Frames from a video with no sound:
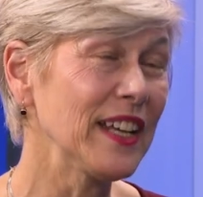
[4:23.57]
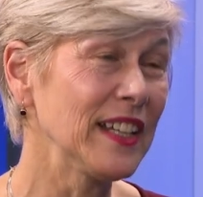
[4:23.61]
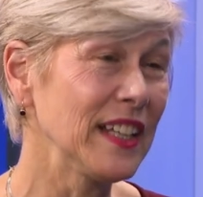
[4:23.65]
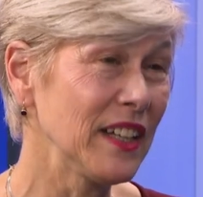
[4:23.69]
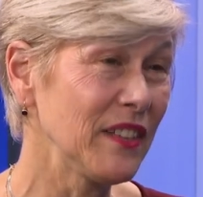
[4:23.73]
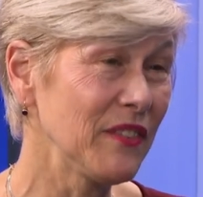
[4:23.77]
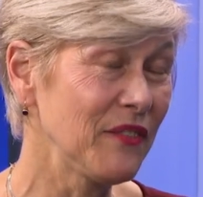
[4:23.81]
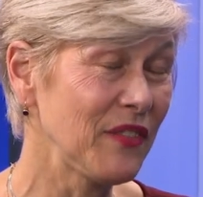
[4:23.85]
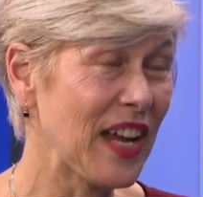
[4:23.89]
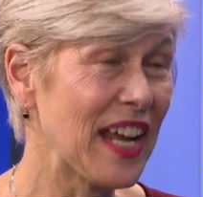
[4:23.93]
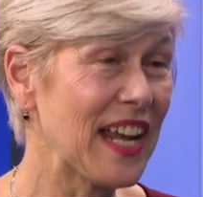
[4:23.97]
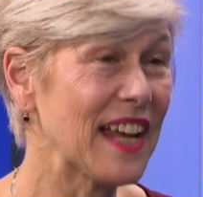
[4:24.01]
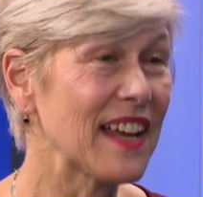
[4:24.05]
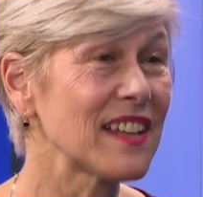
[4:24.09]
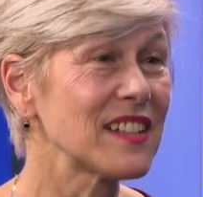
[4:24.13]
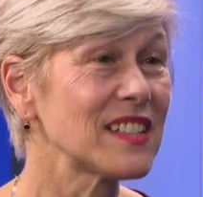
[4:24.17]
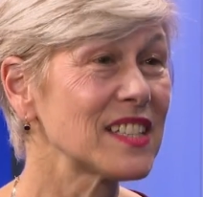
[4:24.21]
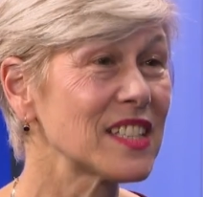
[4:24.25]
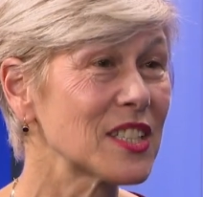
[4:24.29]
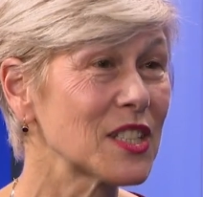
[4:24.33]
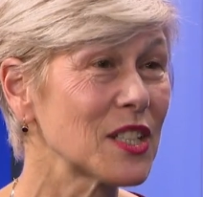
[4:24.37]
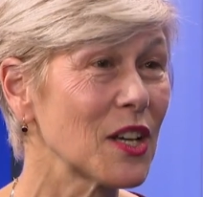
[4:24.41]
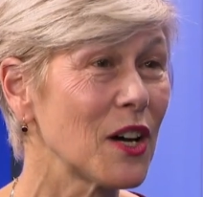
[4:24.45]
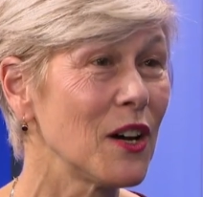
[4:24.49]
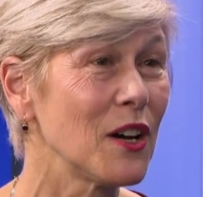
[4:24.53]
in
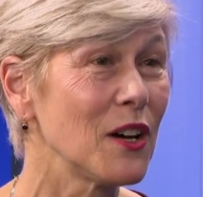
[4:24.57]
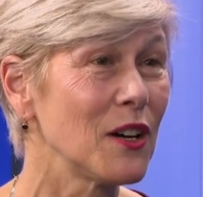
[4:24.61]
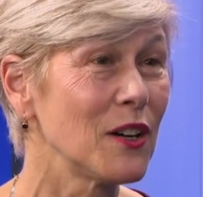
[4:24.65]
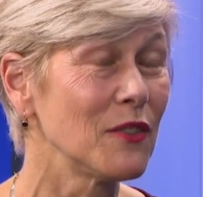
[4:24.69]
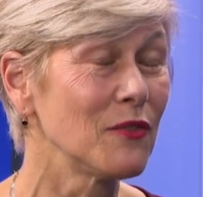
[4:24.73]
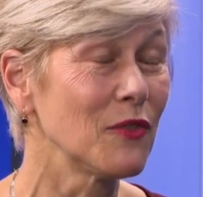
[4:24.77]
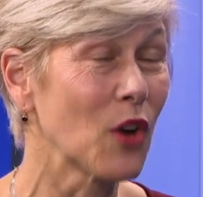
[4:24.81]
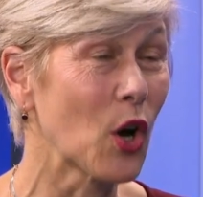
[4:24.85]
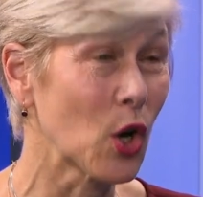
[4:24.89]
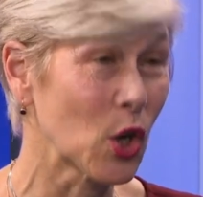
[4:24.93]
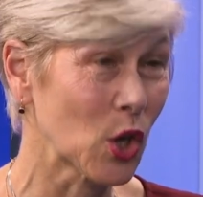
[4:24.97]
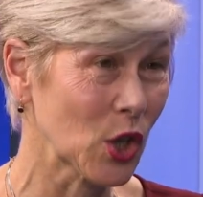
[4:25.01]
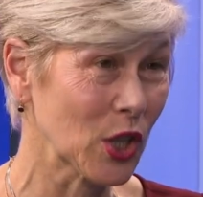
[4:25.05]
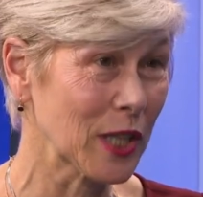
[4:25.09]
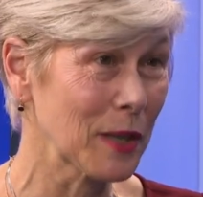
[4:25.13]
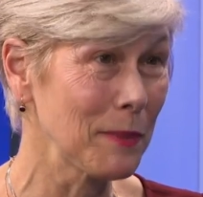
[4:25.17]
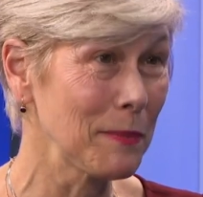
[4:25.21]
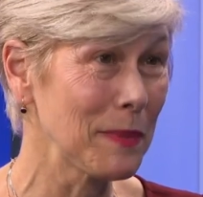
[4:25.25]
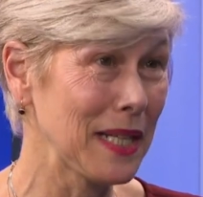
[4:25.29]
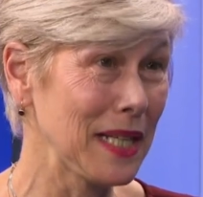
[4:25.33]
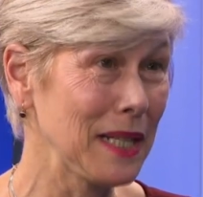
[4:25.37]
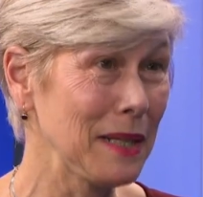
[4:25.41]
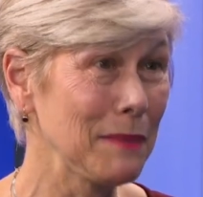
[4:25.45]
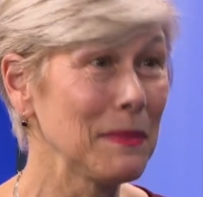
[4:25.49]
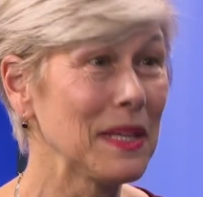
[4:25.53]
advance of our
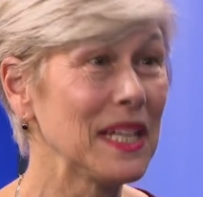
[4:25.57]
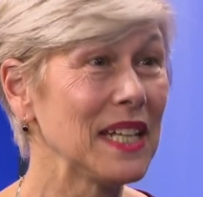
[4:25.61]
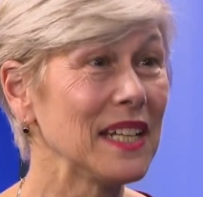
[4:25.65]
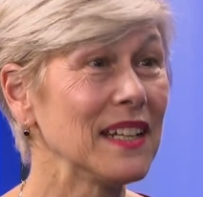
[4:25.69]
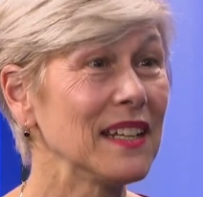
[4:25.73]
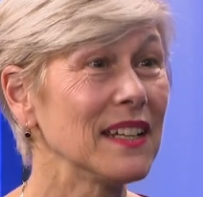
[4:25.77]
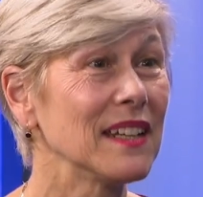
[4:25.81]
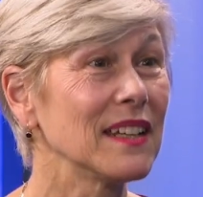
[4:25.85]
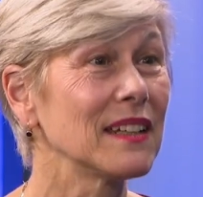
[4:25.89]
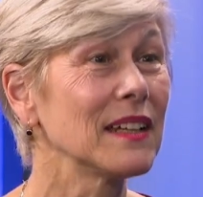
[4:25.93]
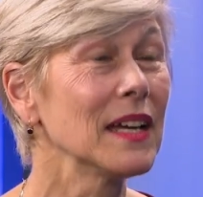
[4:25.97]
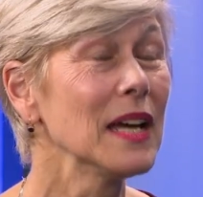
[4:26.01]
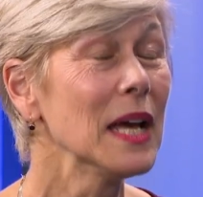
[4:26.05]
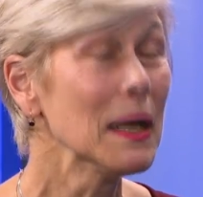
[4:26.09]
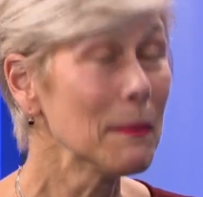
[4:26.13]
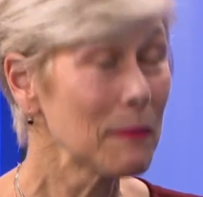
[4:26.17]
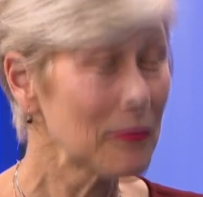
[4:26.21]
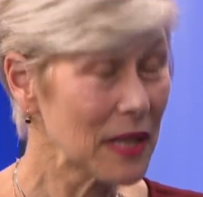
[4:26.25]
committee meeting